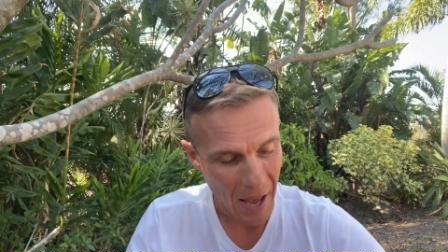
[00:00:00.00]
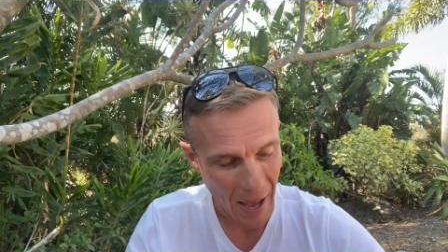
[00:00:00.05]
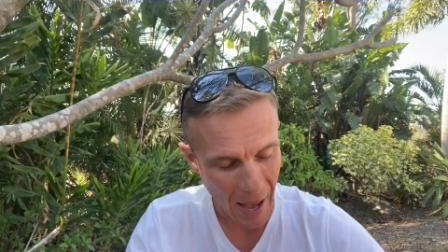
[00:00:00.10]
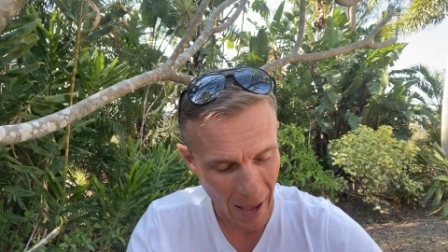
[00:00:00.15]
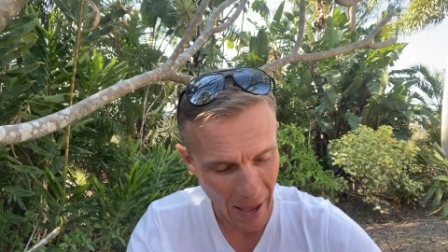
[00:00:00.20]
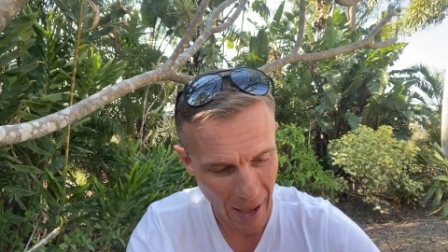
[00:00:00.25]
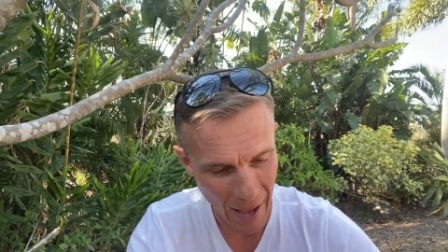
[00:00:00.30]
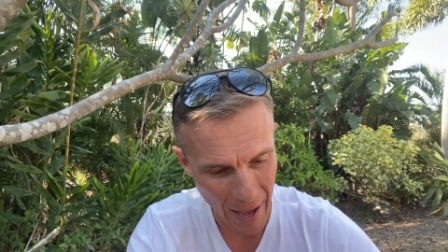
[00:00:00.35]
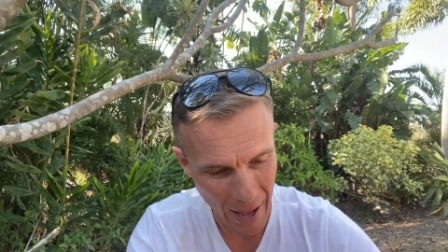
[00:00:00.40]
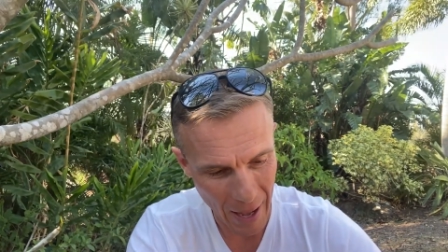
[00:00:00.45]

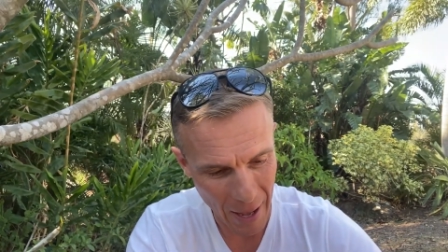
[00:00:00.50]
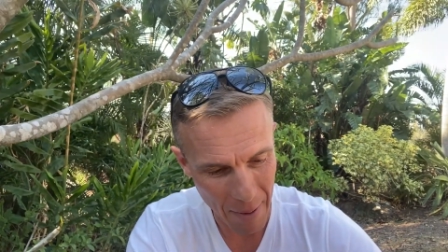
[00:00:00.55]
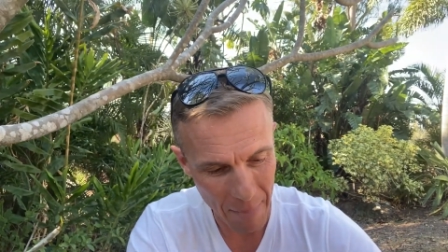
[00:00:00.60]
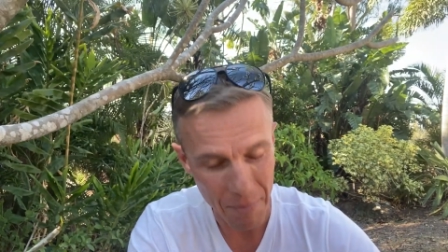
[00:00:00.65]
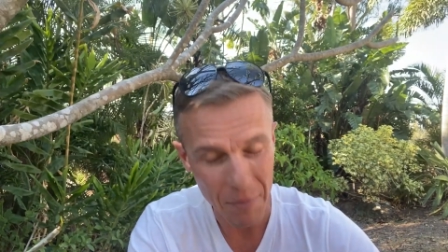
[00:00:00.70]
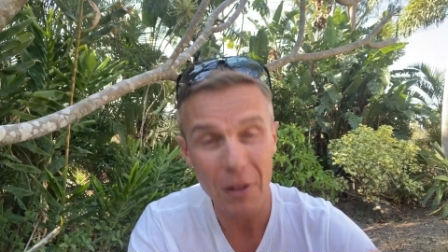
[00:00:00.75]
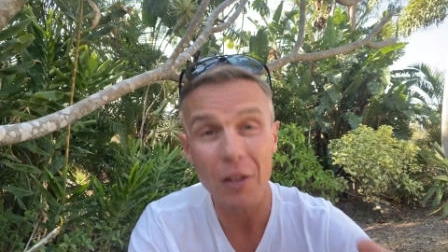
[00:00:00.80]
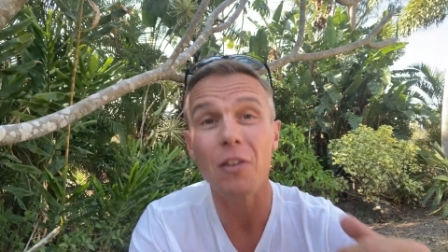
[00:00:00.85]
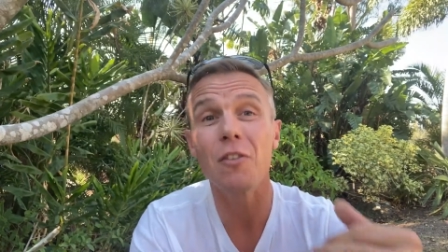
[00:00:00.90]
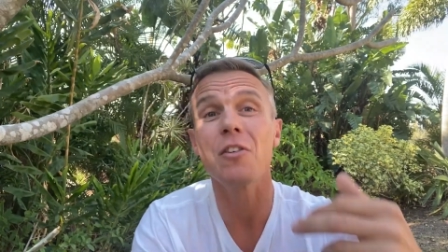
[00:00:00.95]
Um,
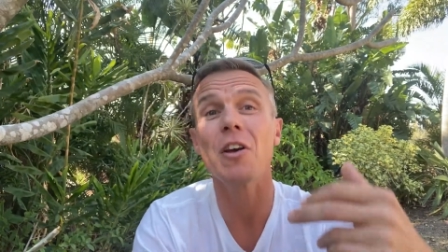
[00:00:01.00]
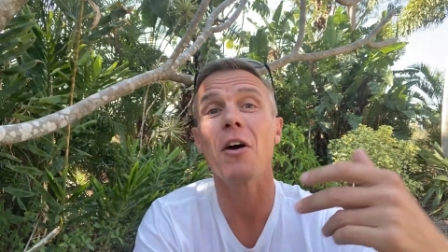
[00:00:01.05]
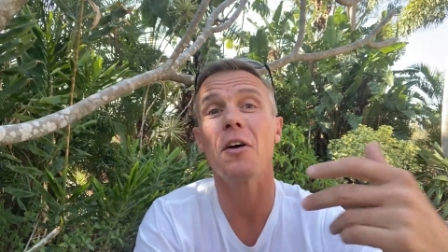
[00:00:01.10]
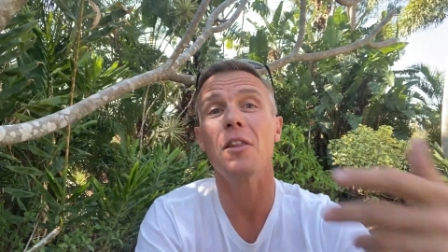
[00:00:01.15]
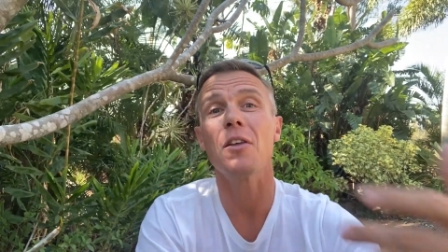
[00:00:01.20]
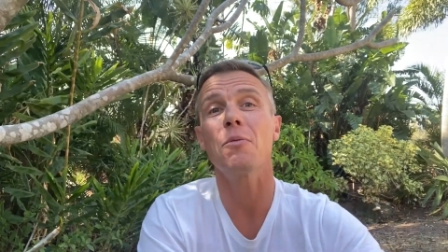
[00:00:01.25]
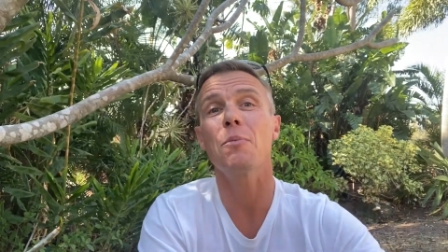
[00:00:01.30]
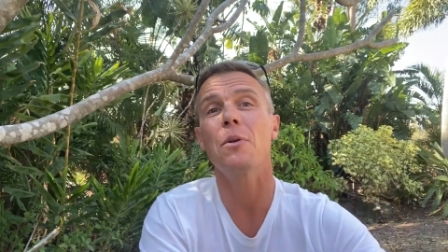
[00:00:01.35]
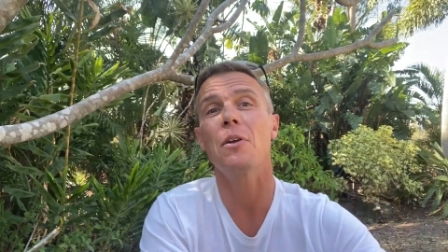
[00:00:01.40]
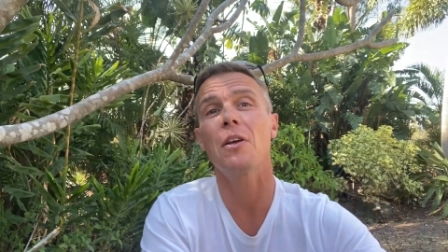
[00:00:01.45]
so, in
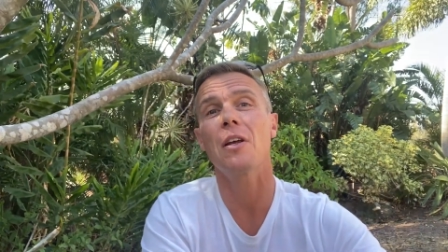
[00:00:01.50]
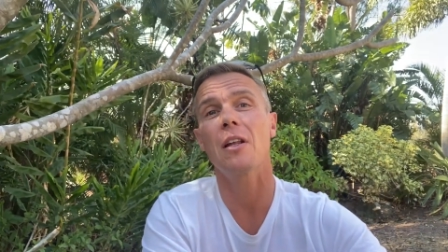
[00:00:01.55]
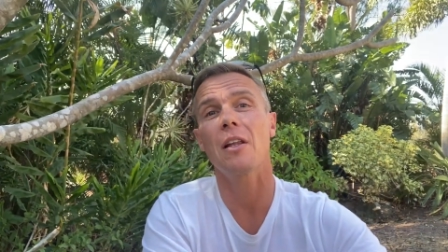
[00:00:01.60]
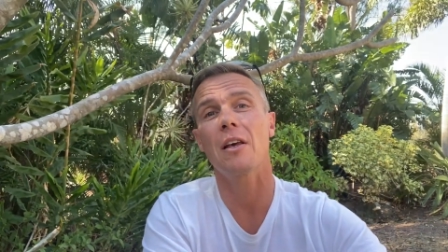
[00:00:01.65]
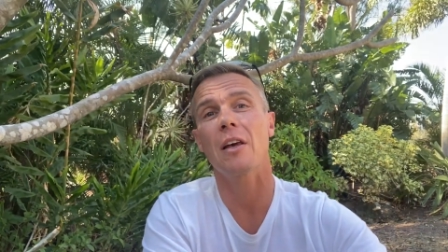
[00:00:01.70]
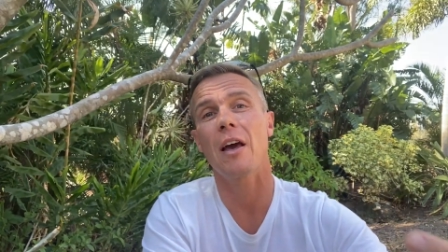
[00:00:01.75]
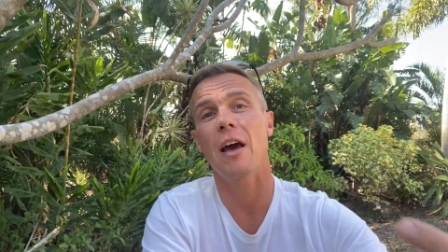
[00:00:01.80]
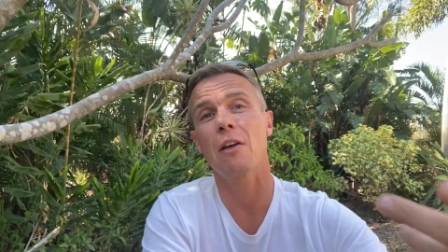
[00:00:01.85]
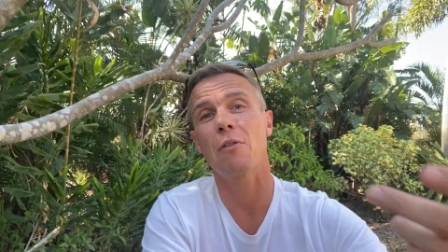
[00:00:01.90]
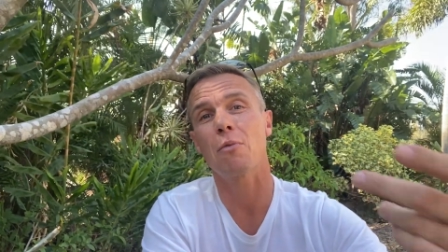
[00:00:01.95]
this particular
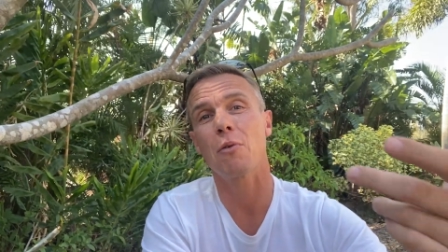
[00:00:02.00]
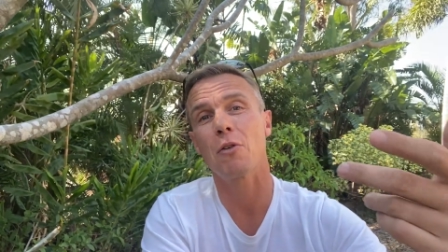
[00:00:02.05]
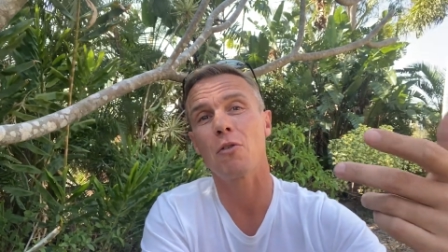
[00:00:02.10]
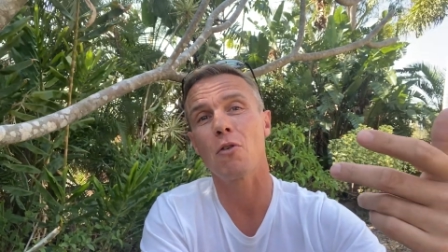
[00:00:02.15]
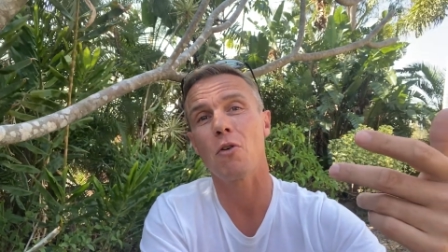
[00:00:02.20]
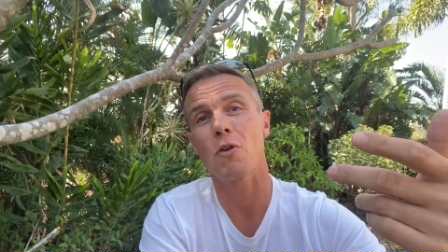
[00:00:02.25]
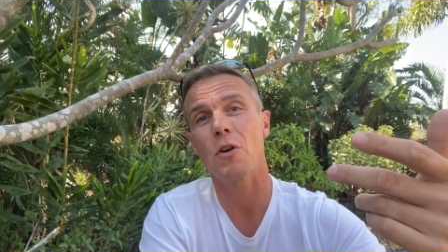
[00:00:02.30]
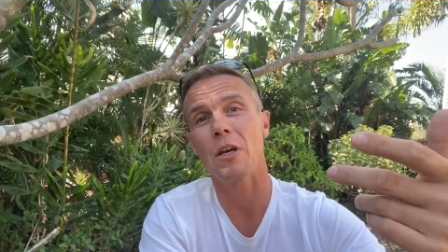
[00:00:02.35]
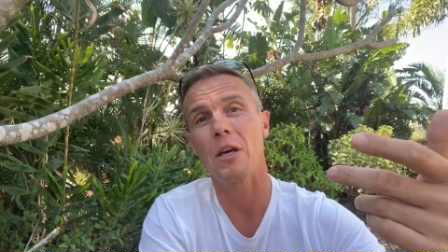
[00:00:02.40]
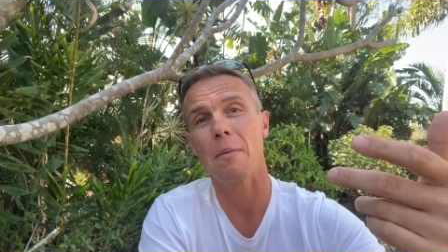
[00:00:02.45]
case, we're
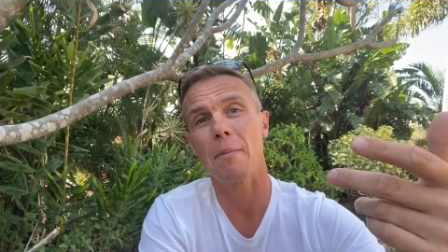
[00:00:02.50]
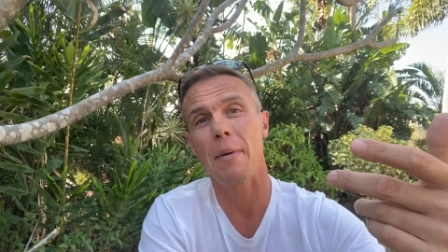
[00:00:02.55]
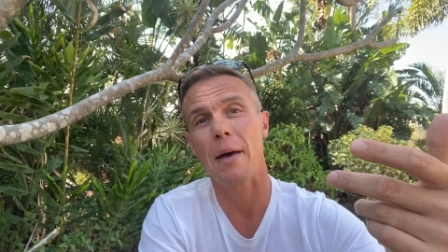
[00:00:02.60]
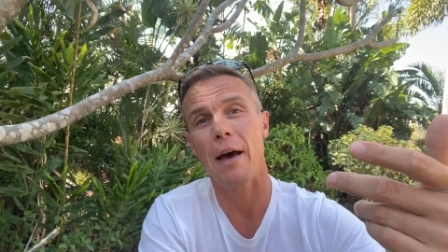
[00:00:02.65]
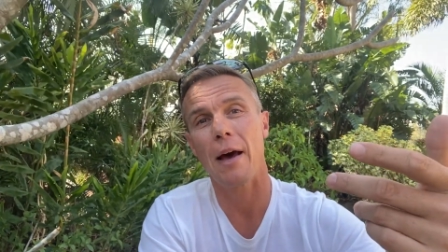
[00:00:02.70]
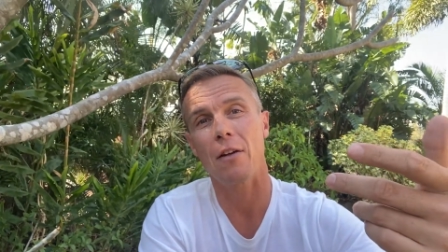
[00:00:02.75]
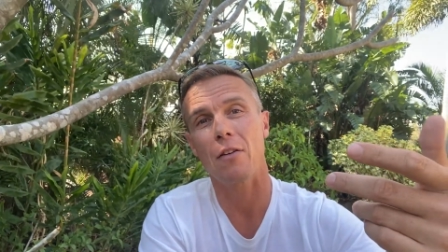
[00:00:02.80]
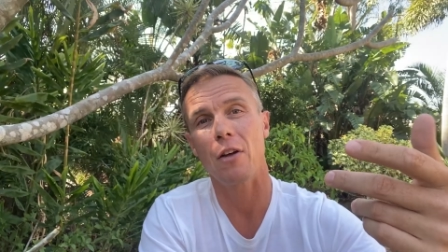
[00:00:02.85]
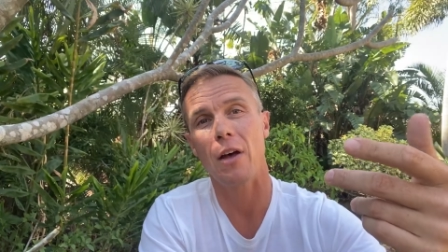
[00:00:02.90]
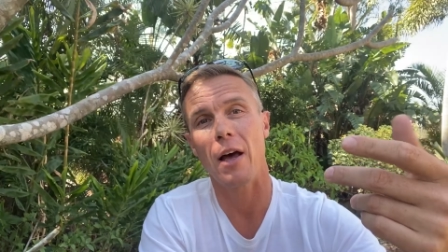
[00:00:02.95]
talking
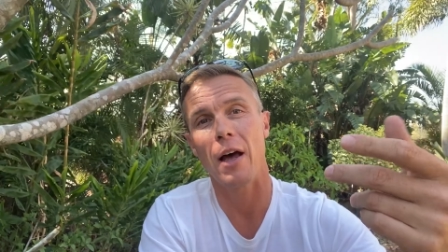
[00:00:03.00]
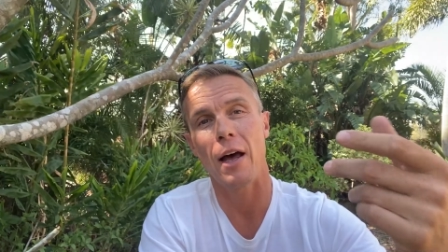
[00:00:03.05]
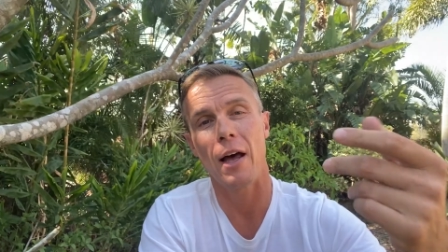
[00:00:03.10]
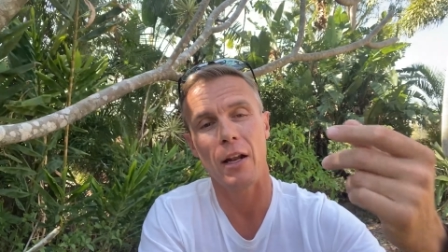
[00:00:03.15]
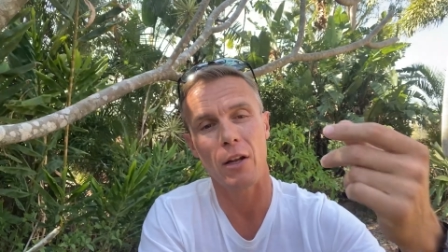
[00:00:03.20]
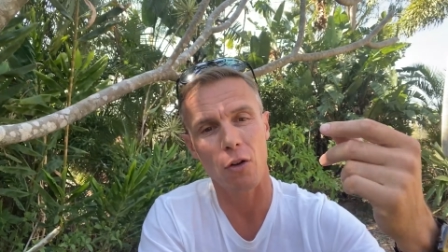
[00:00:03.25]
about uh,